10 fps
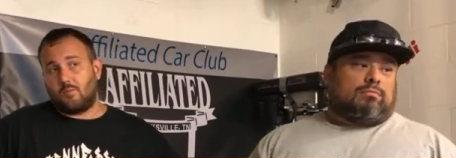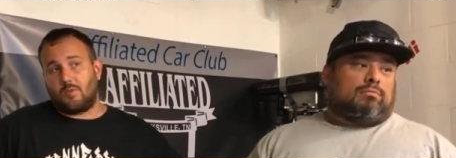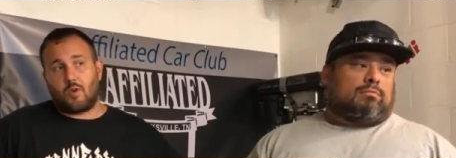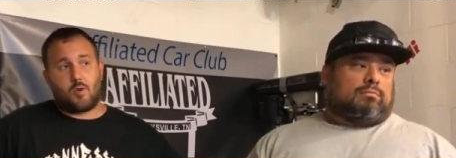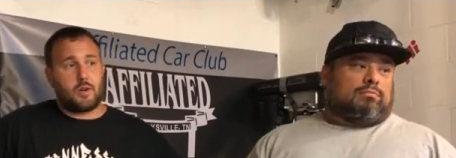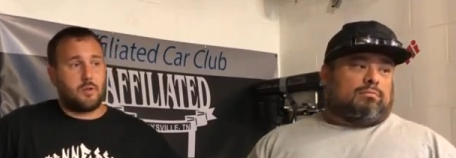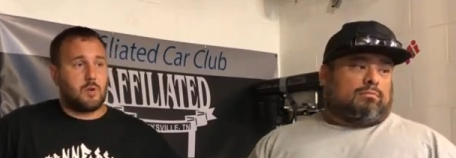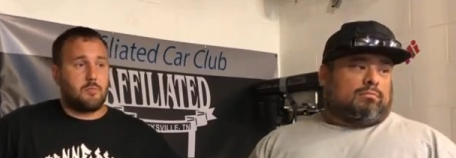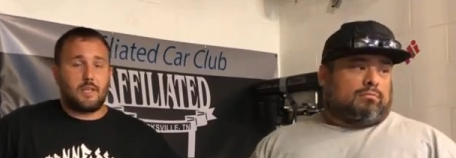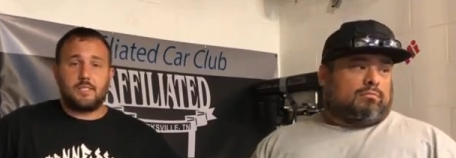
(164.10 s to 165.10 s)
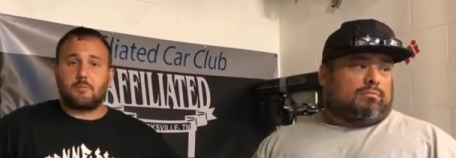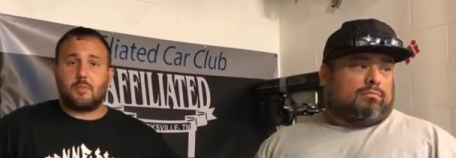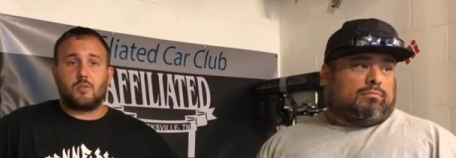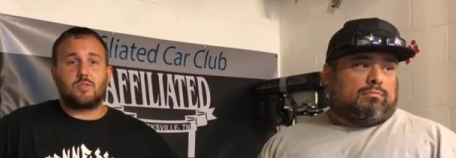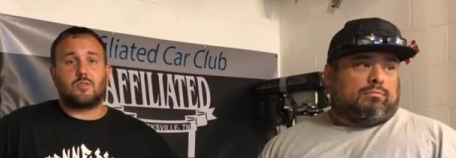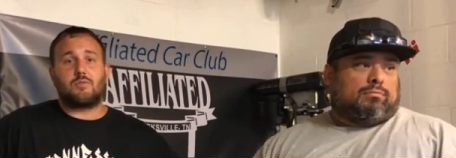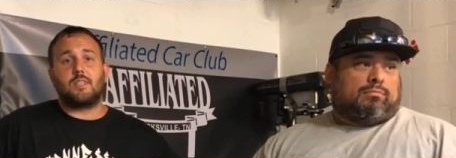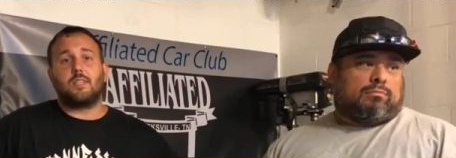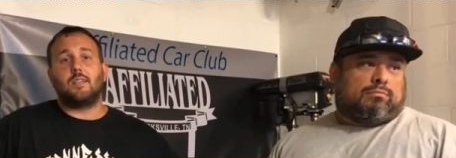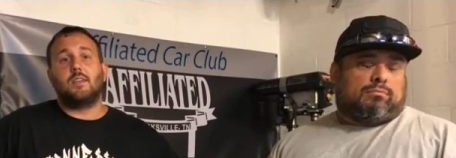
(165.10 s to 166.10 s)
Speaker 1: We've already replaced most of
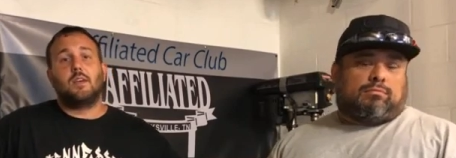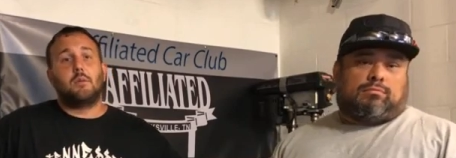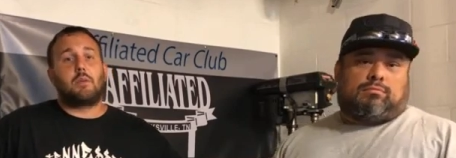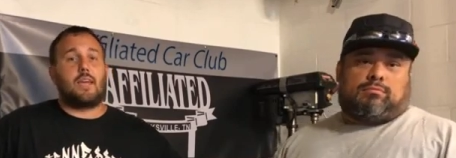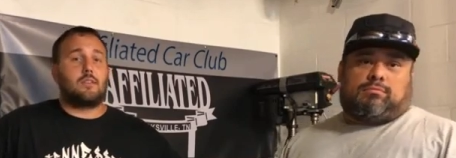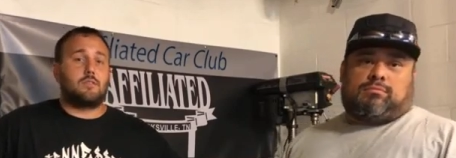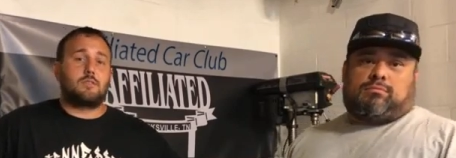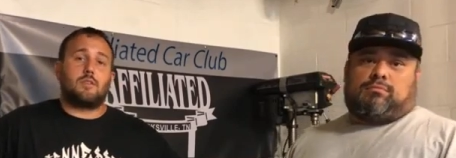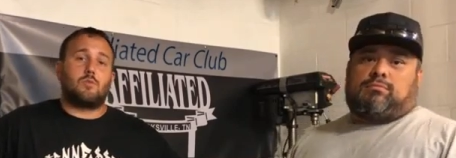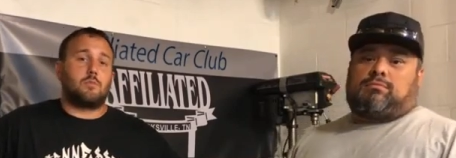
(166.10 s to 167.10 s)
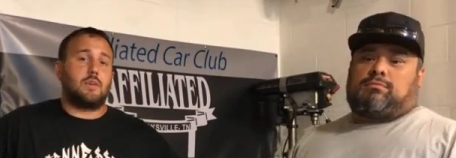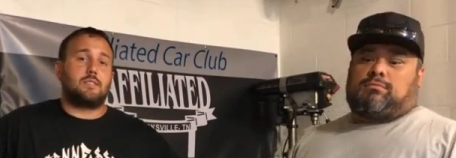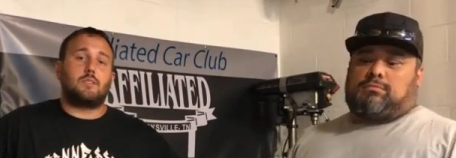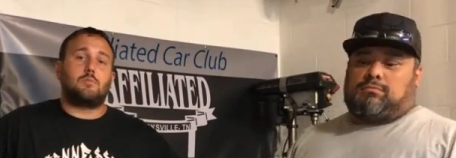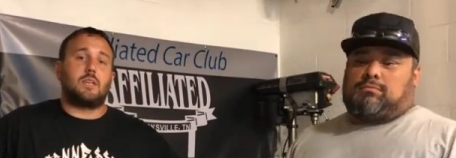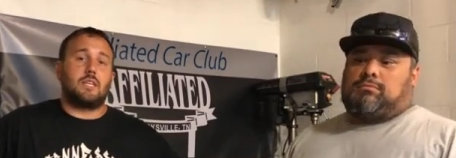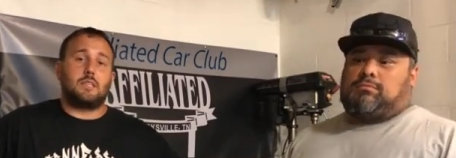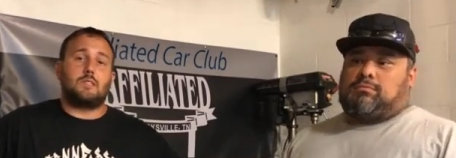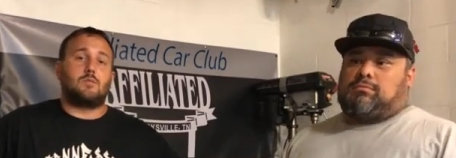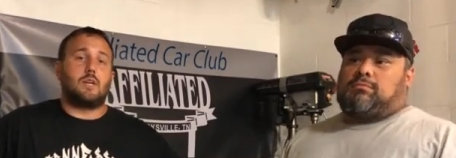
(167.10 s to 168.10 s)
the panels that were messed up
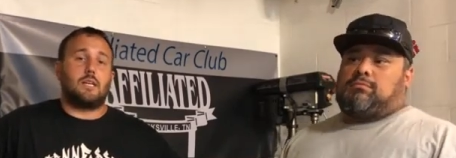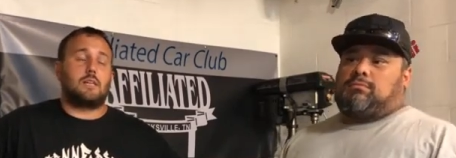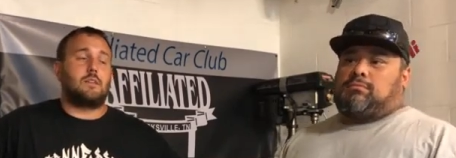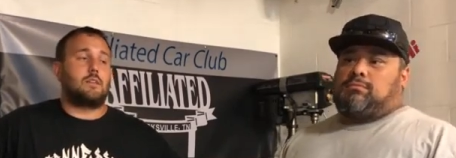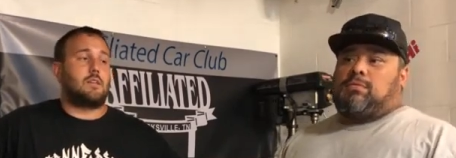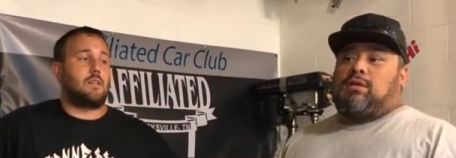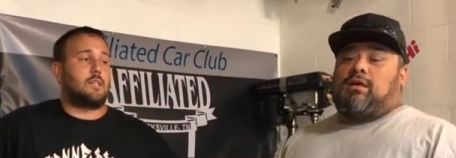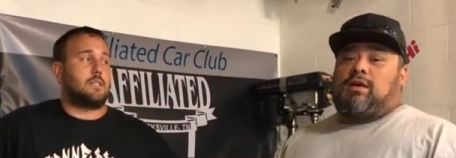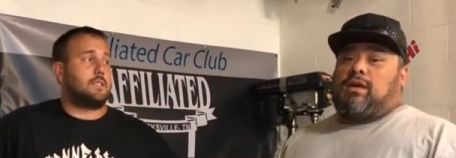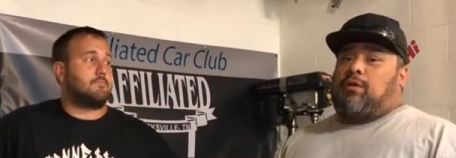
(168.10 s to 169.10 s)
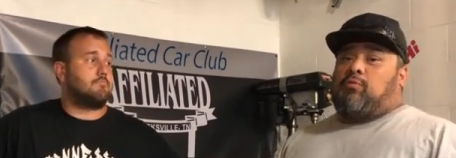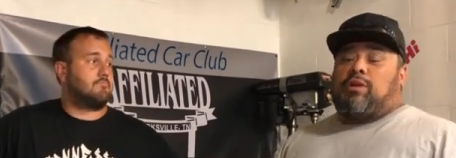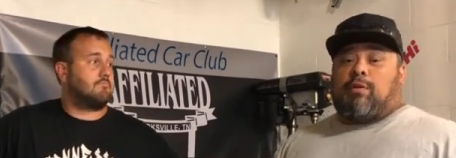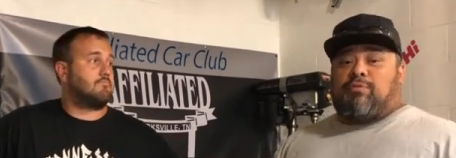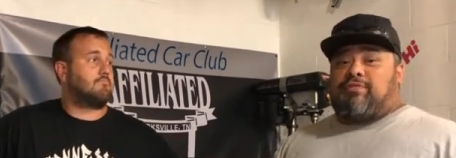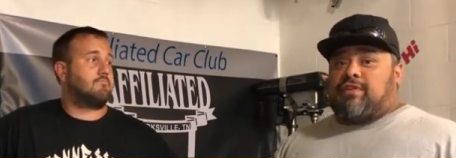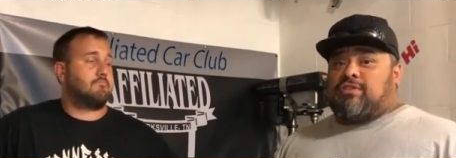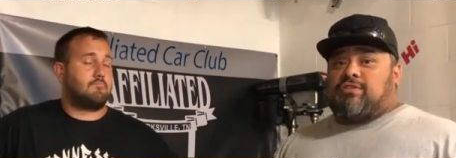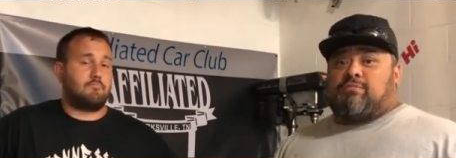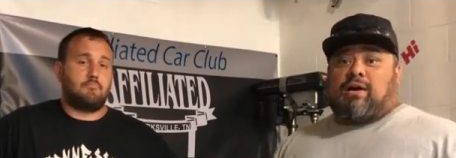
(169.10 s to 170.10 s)
in the wreck. We're not
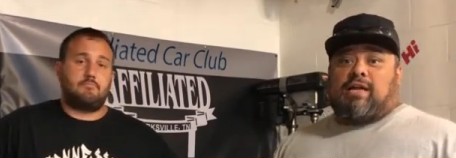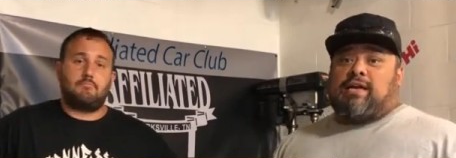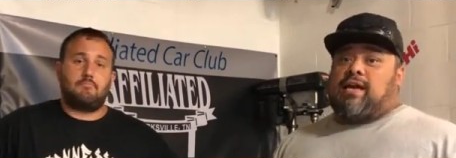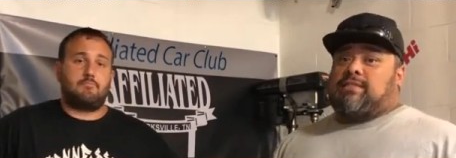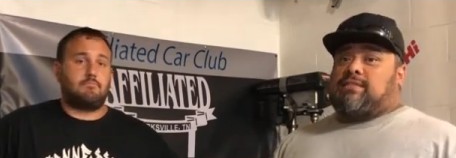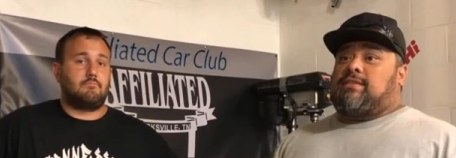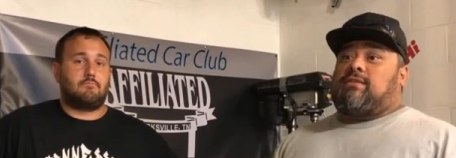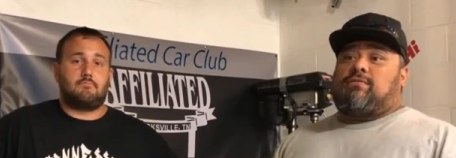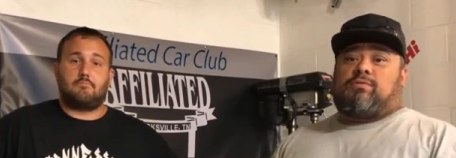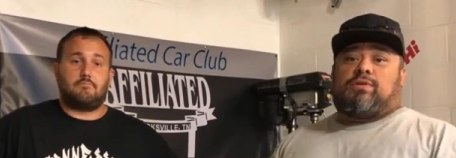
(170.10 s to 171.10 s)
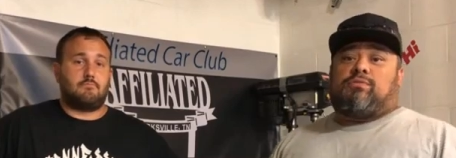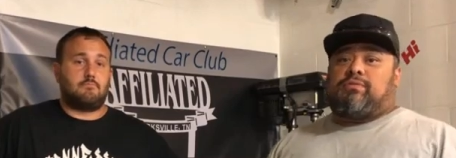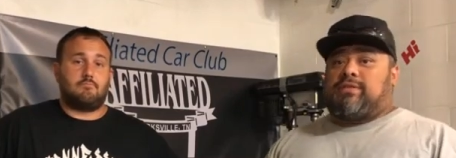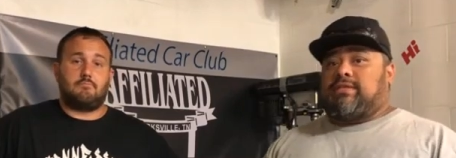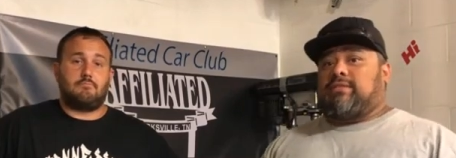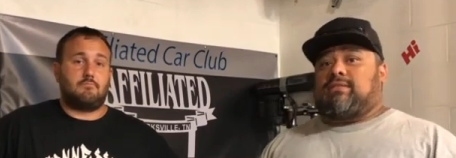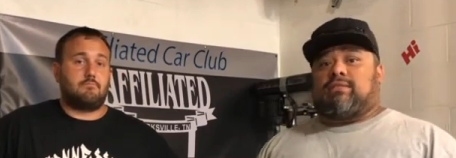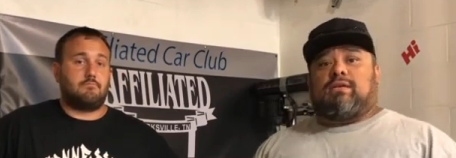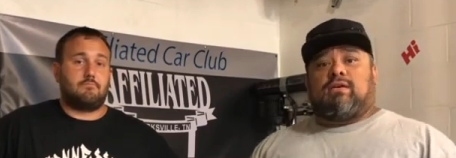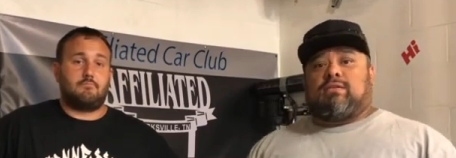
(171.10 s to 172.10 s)
professional
Speaker 2: body guys either. We're doing
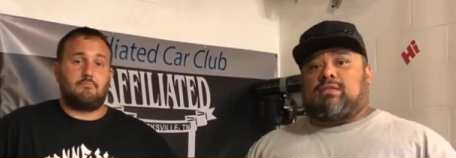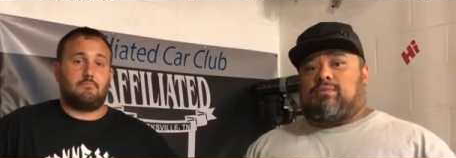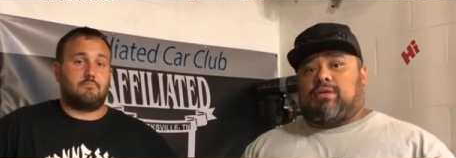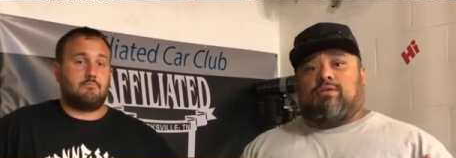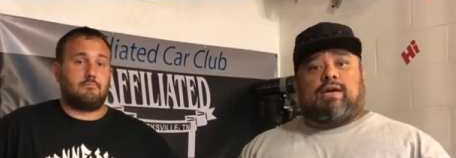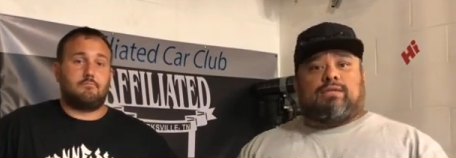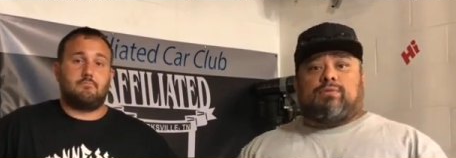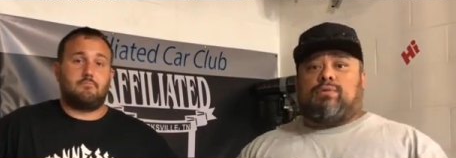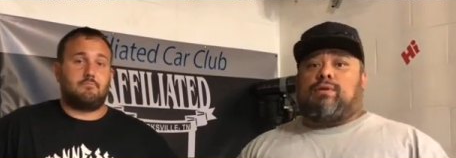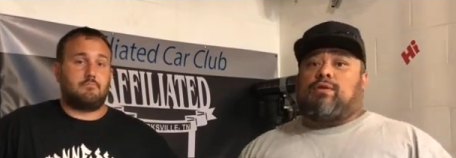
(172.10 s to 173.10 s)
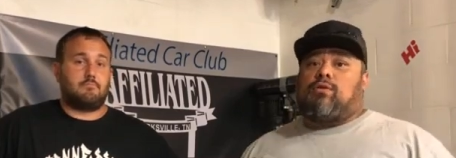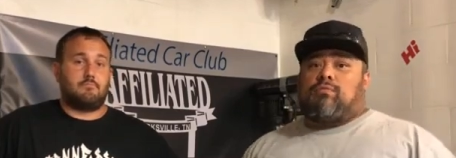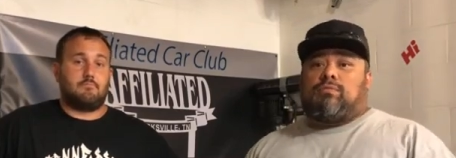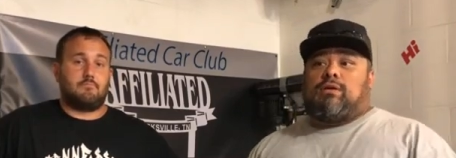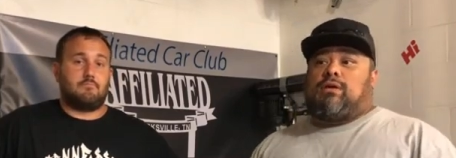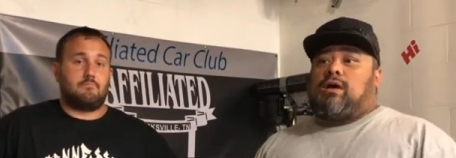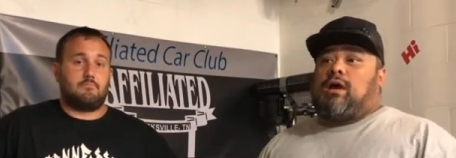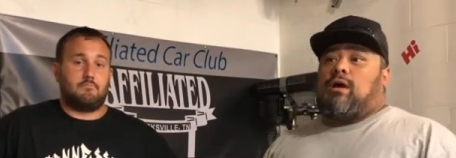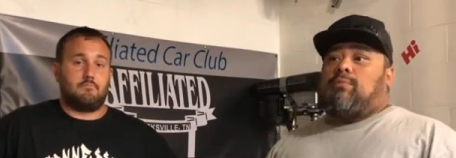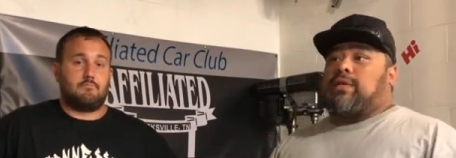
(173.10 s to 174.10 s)
this, something you guys would do at home.
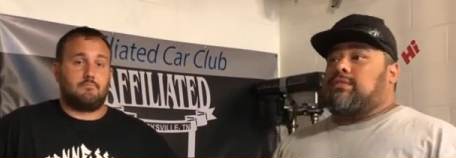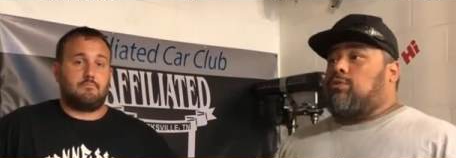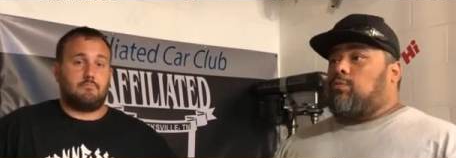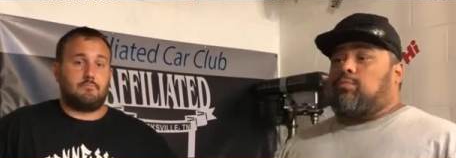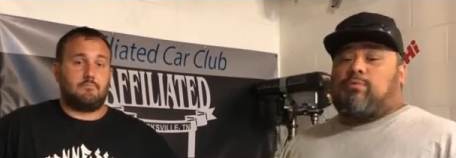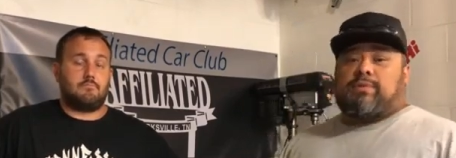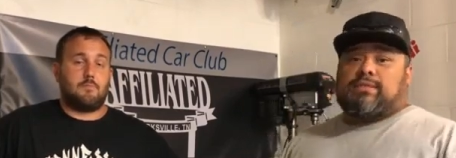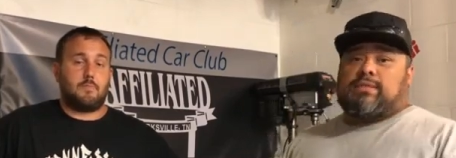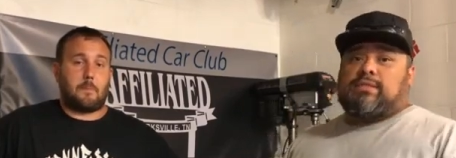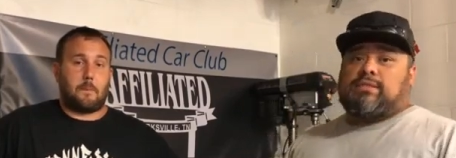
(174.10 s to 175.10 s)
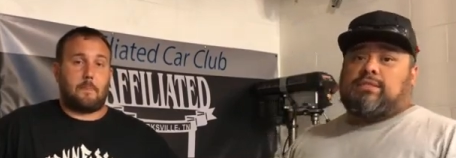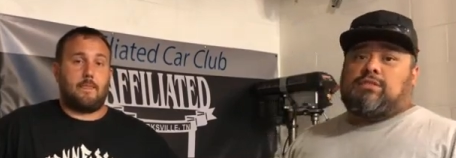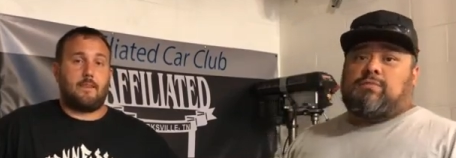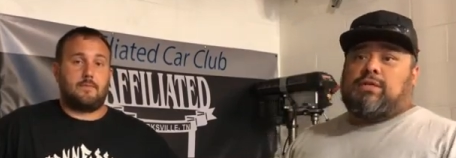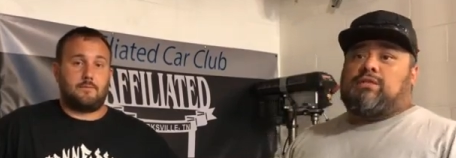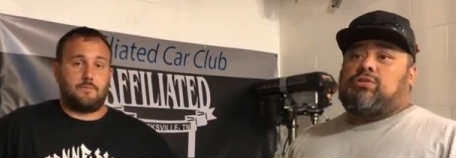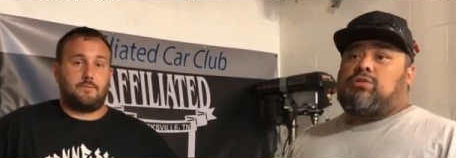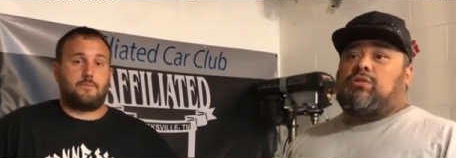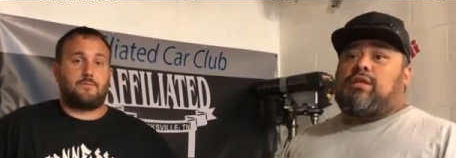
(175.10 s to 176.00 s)
That's the whole purpose of this, is just making sure